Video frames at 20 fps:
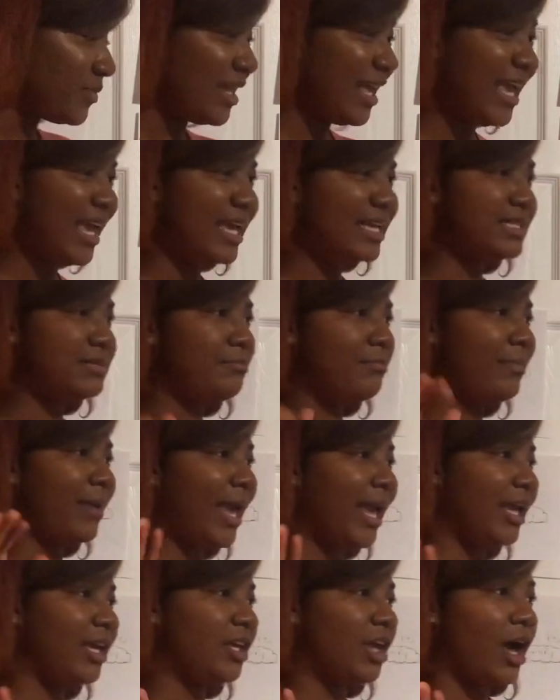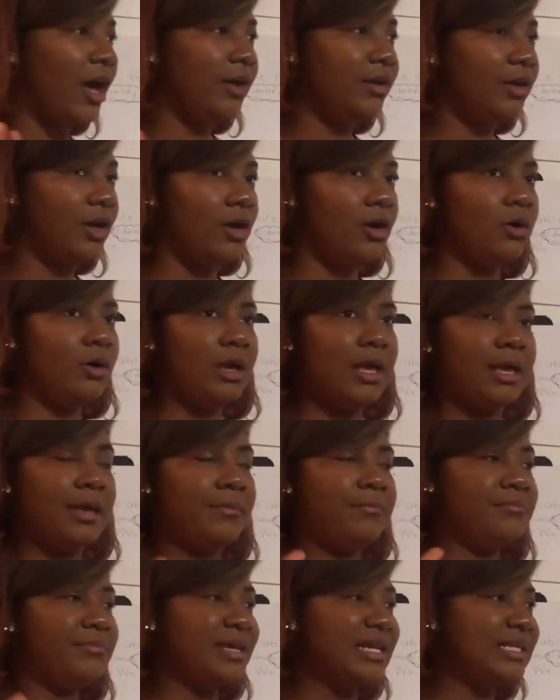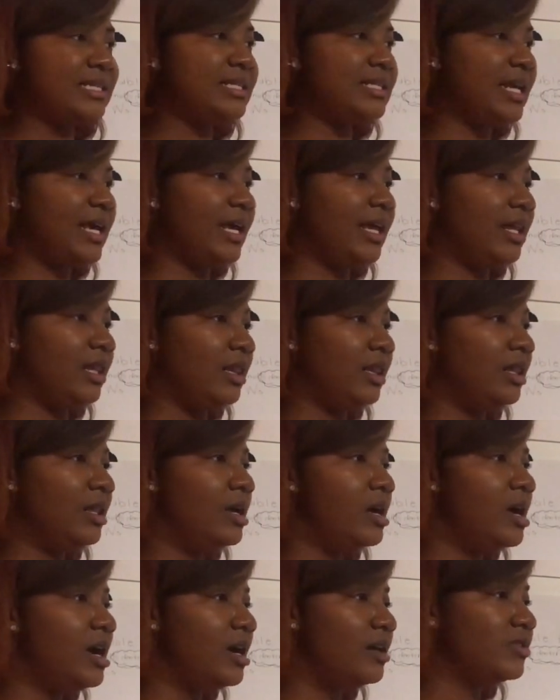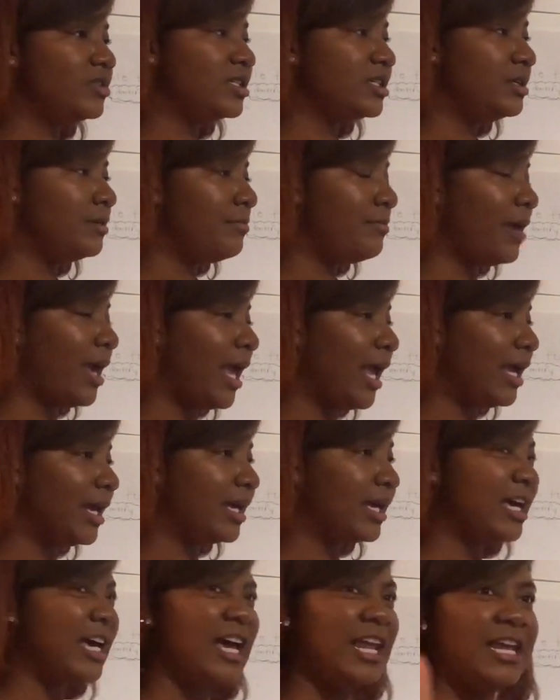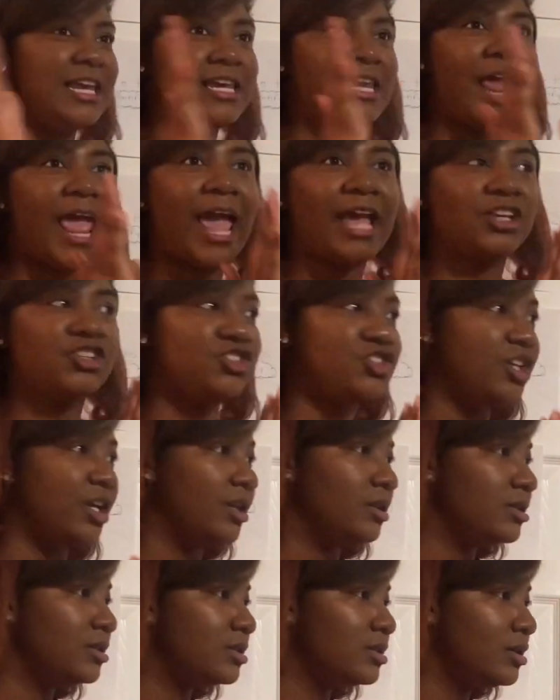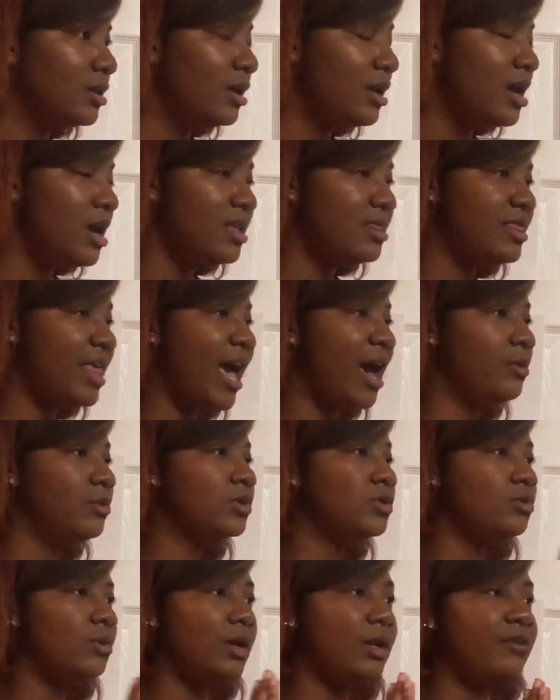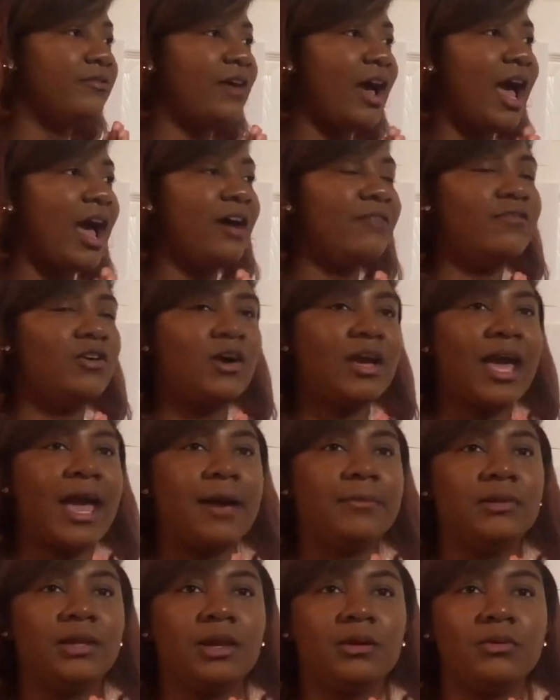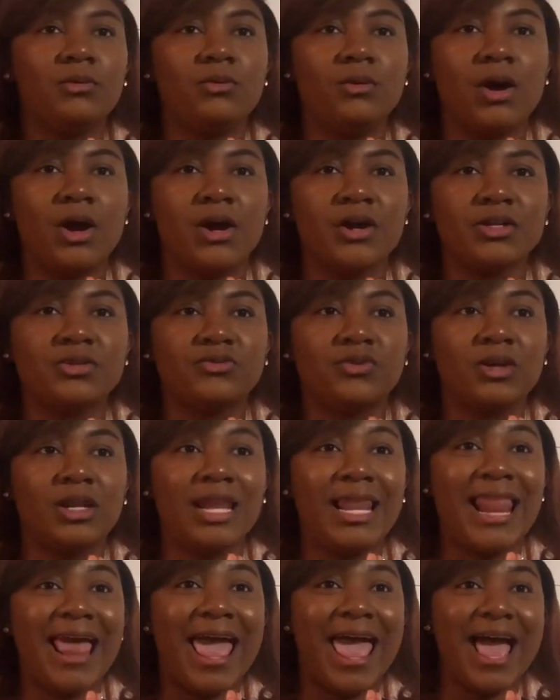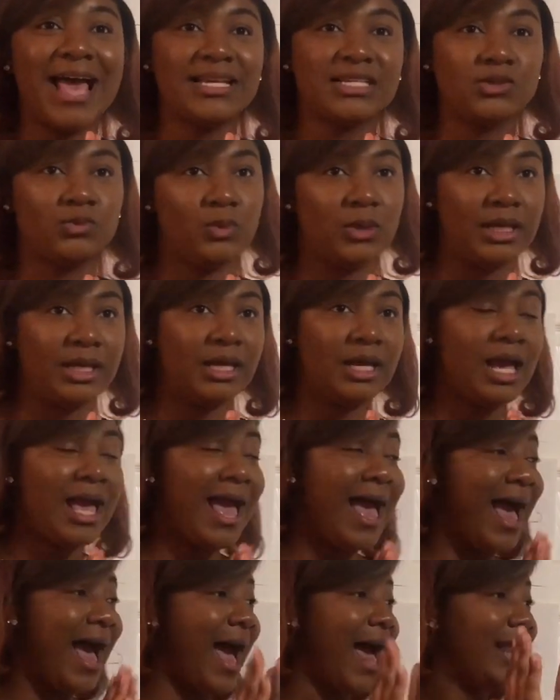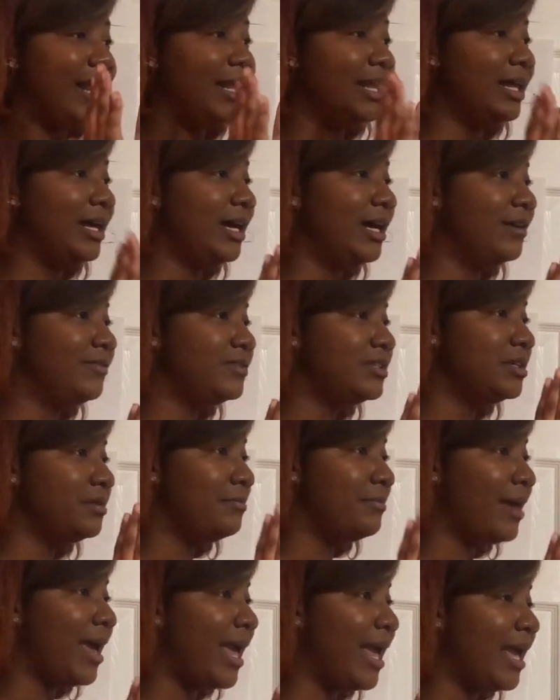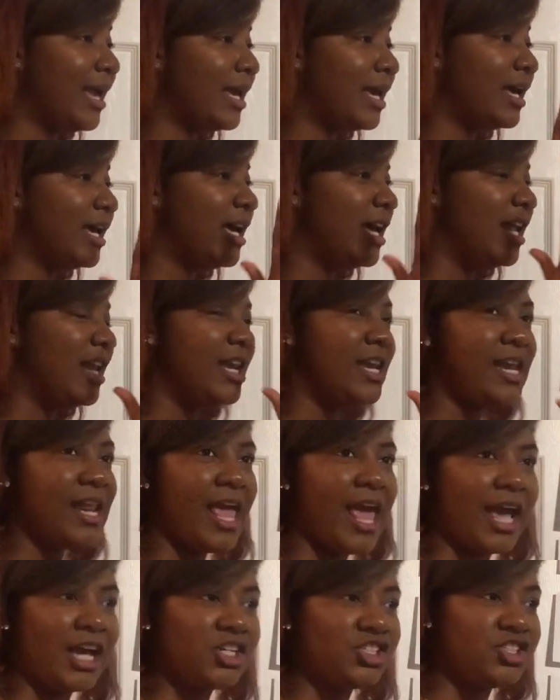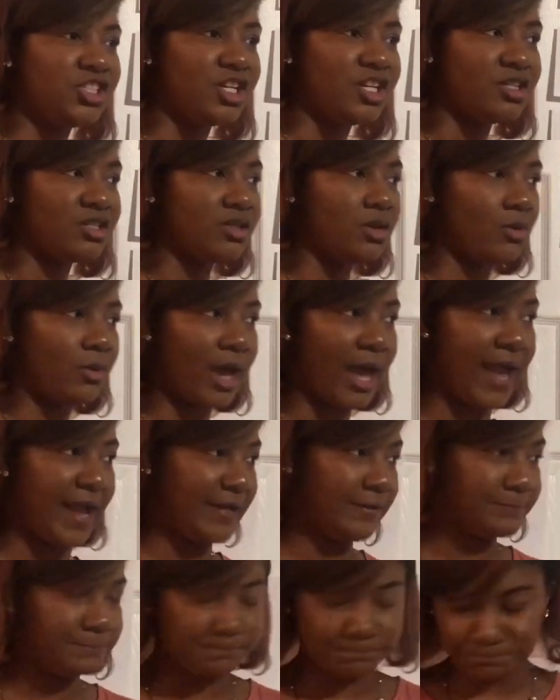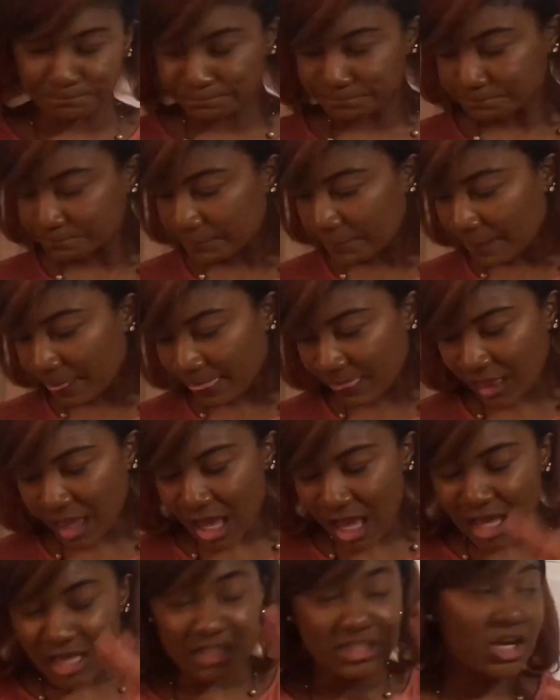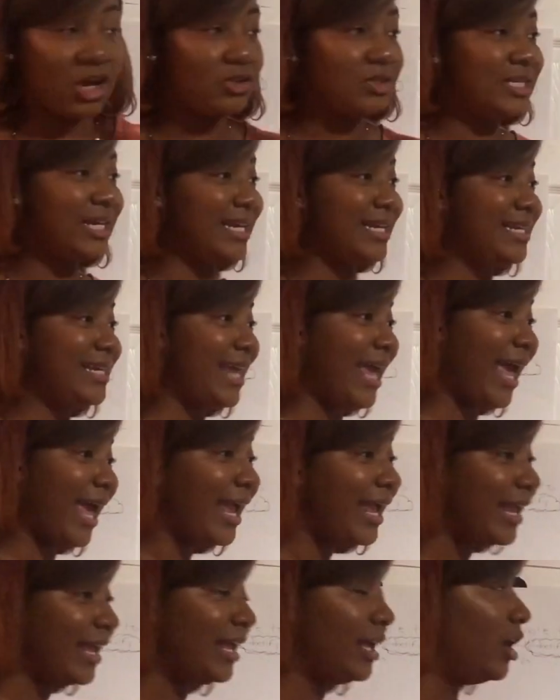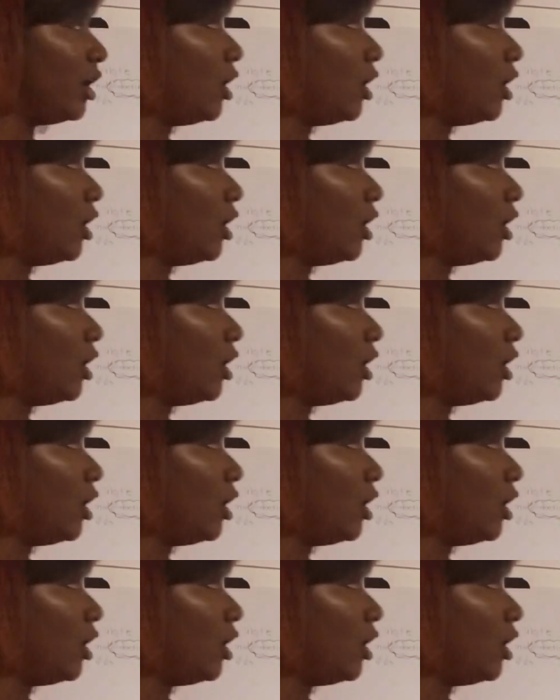is y'all know, Miss Sutton loves to make connections. That was one of our vocabulary words for last week. I love to make connections, okay? So today,